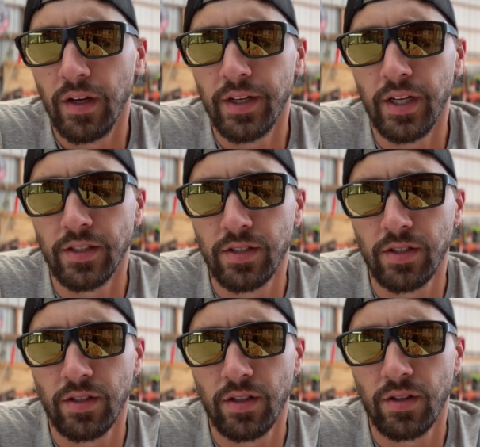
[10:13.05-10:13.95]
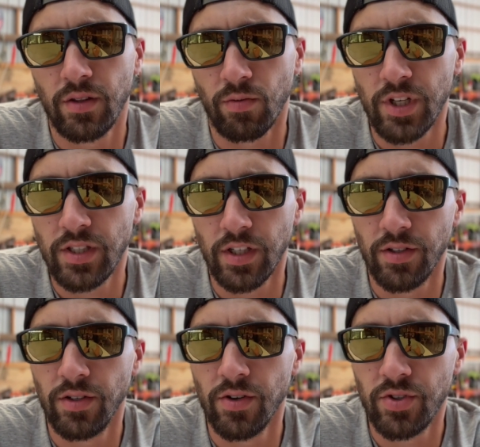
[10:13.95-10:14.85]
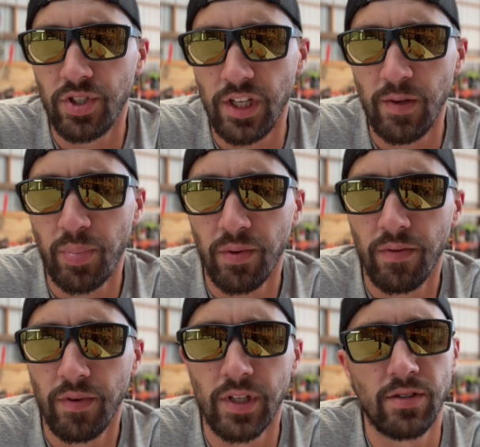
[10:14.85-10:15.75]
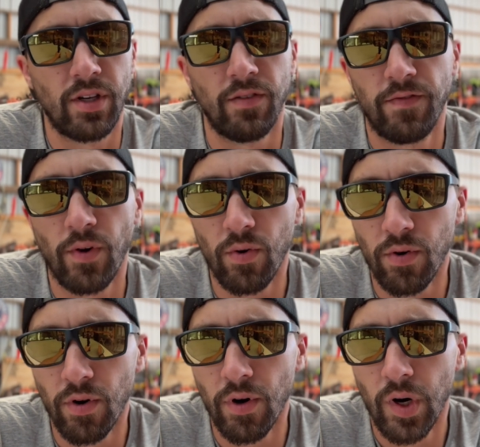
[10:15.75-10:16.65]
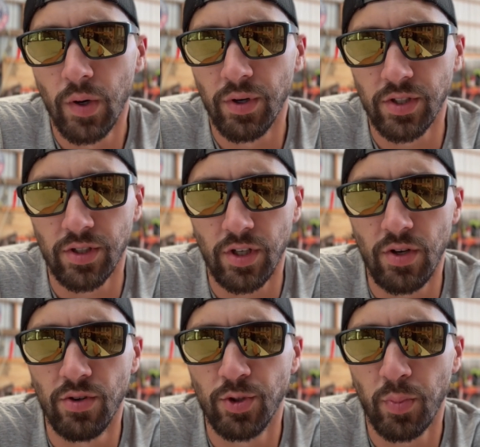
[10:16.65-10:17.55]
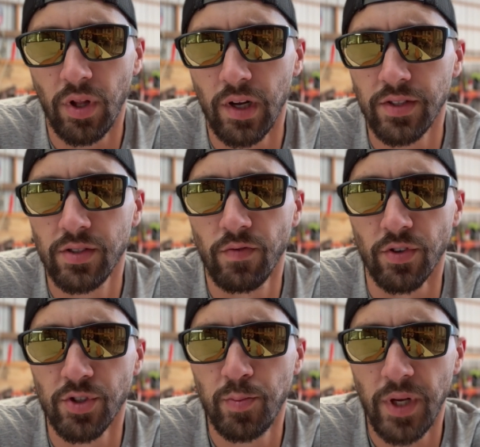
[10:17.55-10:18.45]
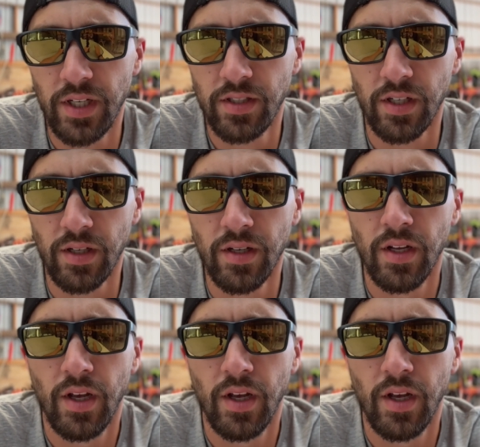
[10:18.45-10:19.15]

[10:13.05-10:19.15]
It's 3 cylinders deep instead of 4, which is a huge plus for spacing.